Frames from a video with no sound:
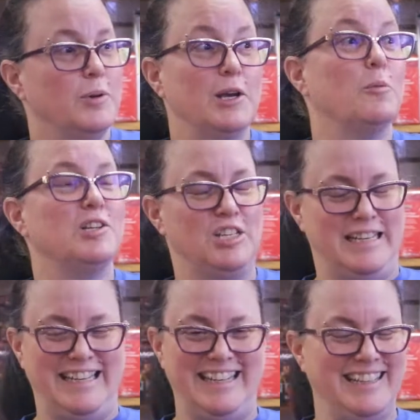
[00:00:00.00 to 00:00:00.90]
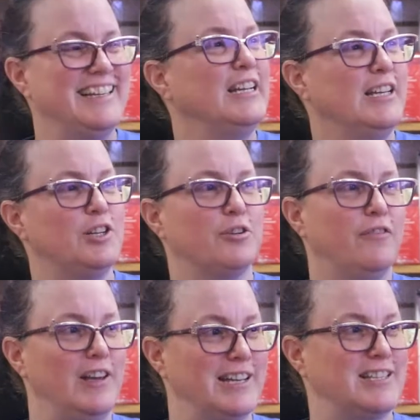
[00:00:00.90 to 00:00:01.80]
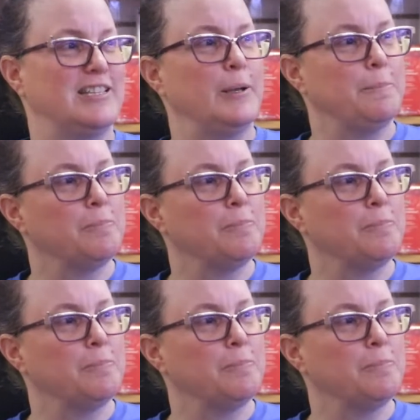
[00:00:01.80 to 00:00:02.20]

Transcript: get what you need, get your fix.